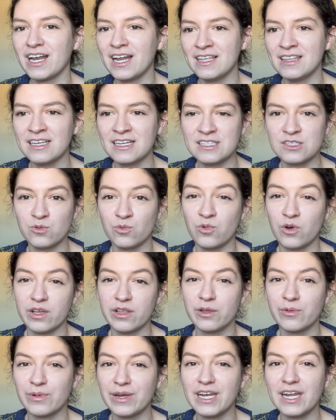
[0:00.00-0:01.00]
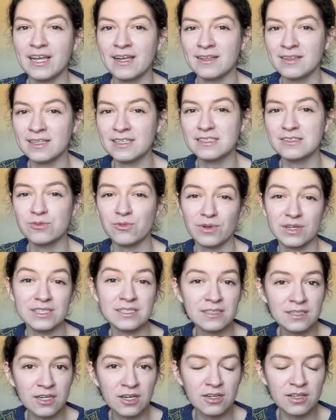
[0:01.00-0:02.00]
I think it's worth reading at least once
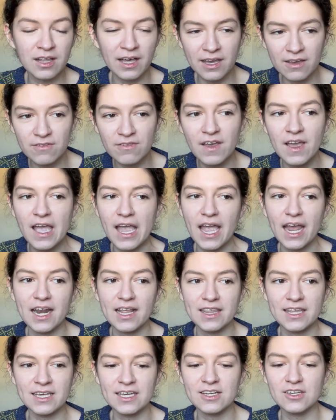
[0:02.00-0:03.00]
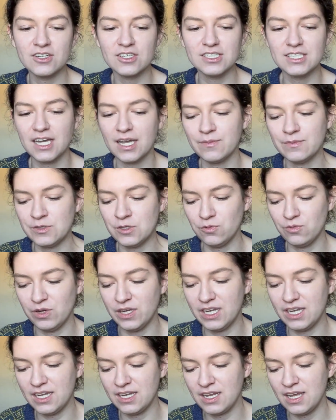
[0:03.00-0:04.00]
in your life. And I think a good time to read
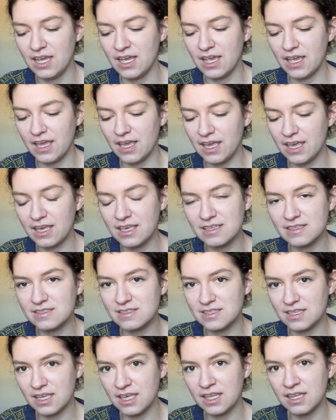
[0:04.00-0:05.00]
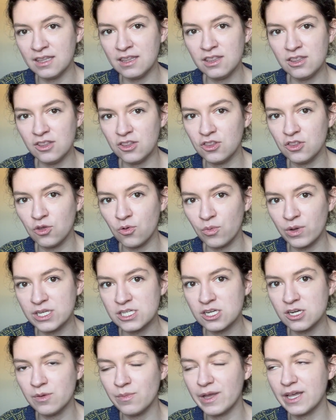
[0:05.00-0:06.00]
it is in the
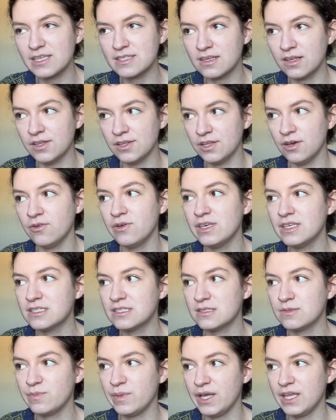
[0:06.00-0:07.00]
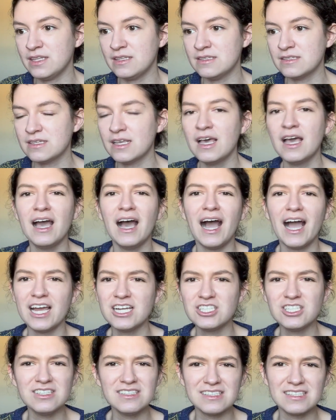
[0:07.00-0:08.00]
winter because although he spends, I
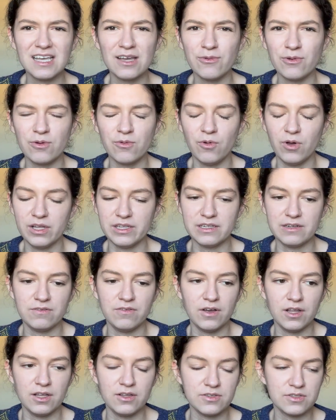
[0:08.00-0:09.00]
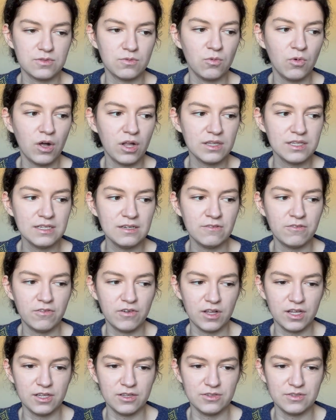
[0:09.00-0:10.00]
should say what Walden follows. Walden
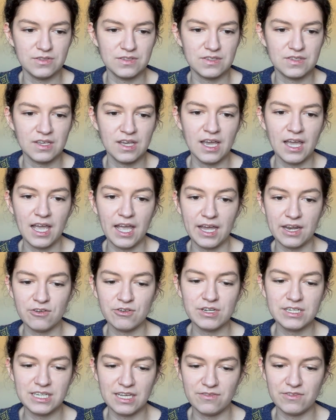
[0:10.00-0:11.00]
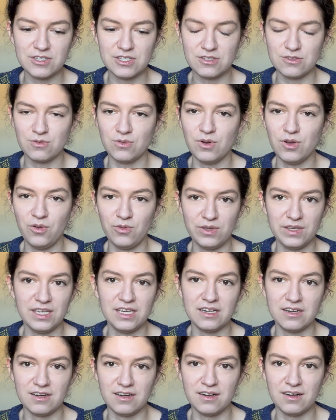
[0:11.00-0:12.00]
follows Henry David Thoreau
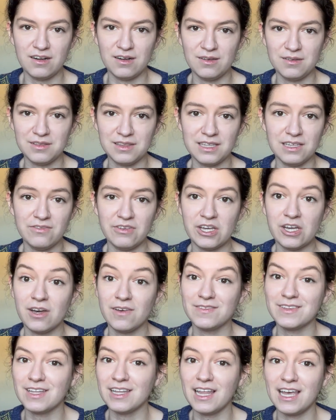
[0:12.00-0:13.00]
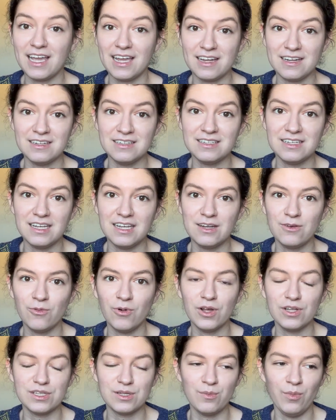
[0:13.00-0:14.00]
year living off the land in
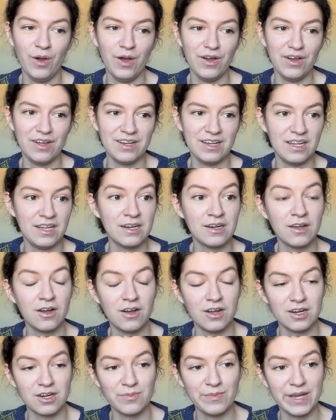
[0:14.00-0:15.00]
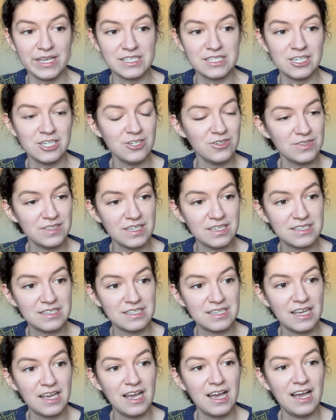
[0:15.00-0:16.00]
Walden Pond in Concord, Massachusetts.
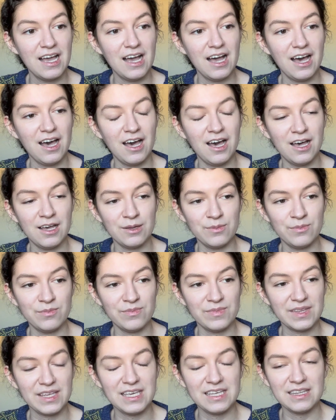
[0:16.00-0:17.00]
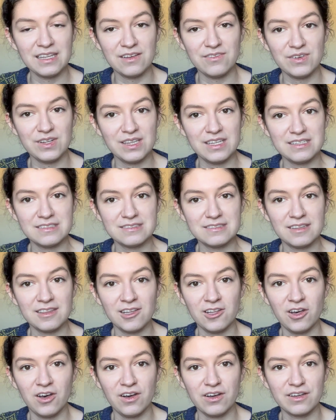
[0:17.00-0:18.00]
He lived in this
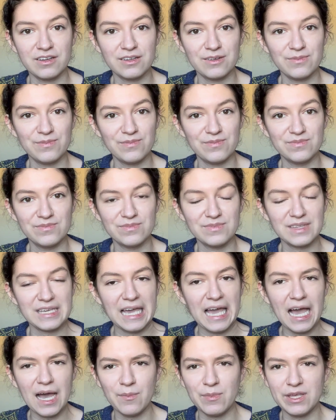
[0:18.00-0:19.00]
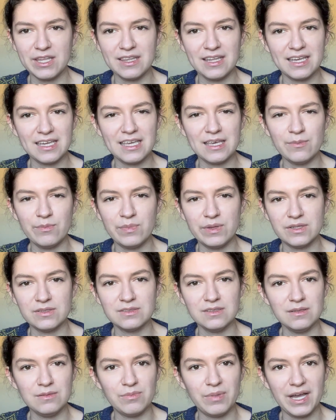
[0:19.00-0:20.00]
log cabin that he
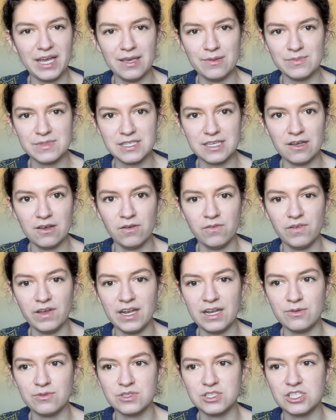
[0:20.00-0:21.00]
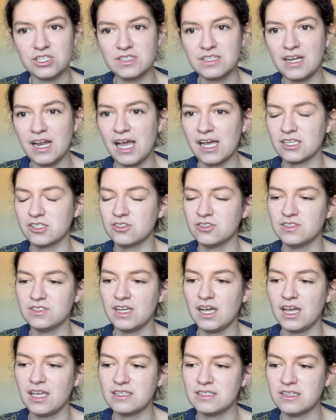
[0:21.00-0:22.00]
built by himself, and it was just an
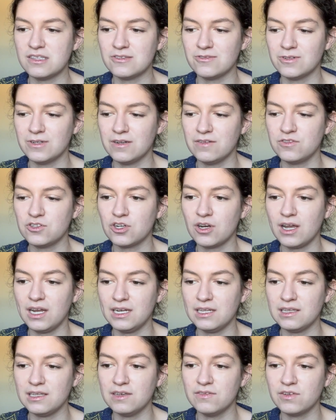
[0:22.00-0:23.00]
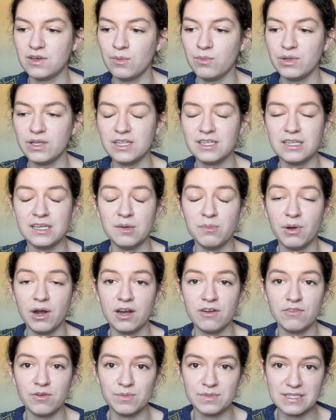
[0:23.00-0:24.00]
exercise in sort of trying to live completely
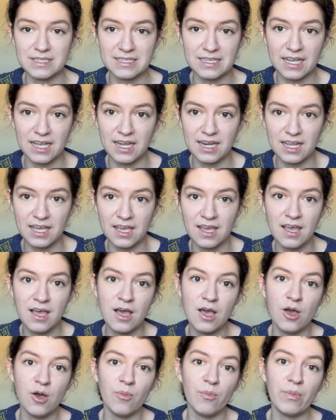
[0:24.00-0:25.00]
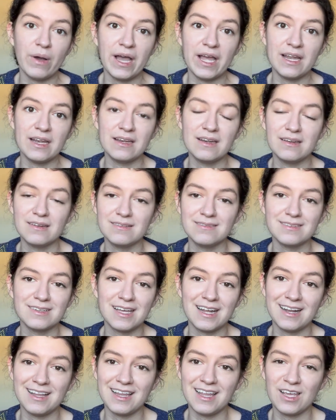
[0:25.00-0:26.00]
apart from society. But
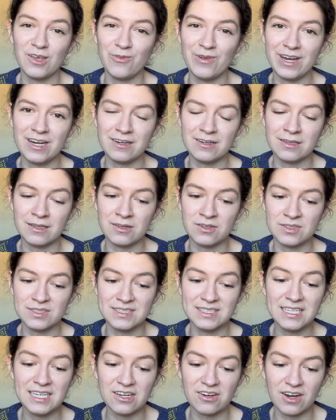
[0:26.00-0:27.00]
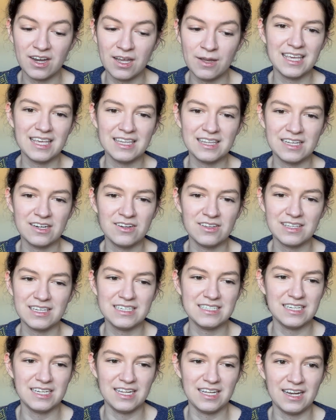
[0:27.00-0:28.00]
I'm gonna let you in on a little secret, he literally
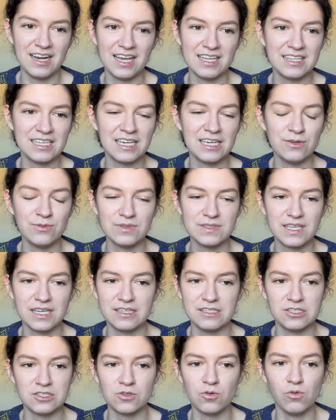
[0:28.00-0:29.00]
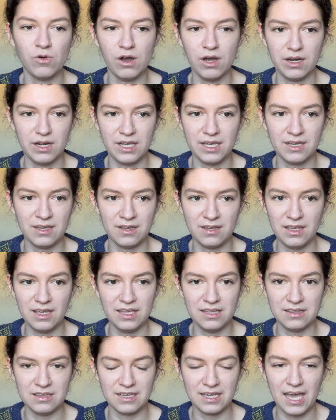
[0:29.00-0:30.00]
didn't. I think he was like squatting
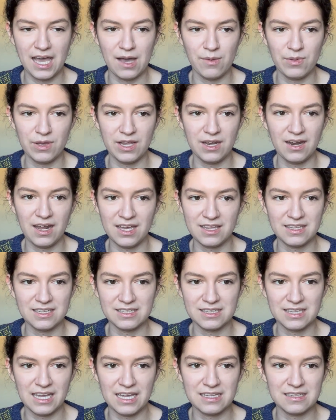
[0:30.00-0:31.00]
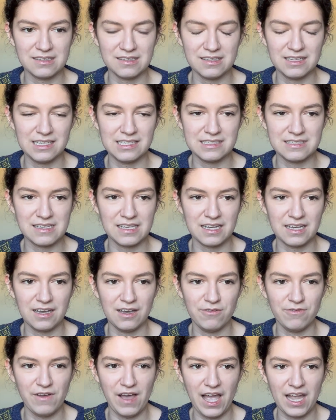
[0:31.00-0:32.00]
in the cabin. I think that is like a
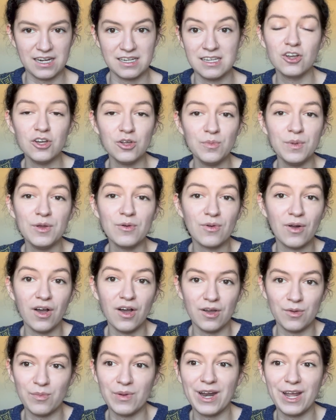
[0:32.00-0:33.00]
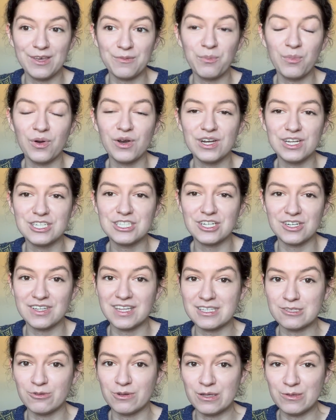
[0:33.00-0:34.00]
fact. Could be wrong, but I'm pretty sure
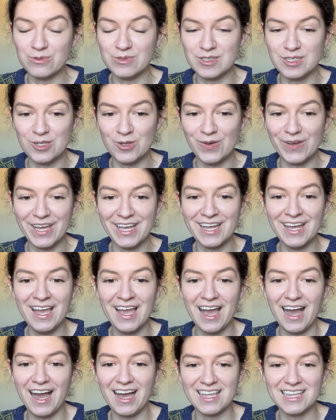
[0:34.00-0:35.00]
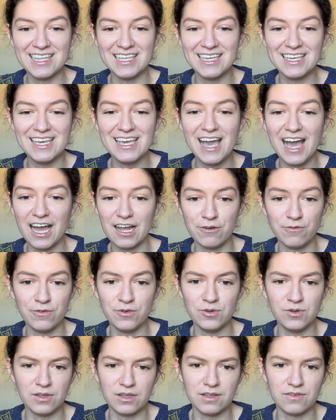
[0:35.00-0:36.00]
that's what he was doing. I think he had
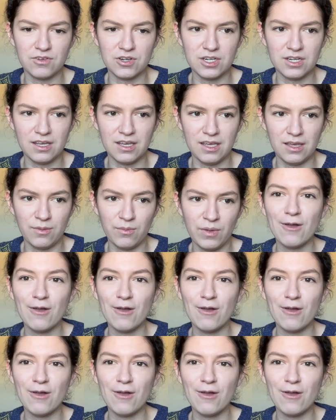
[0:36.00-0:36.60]
food delivered to him.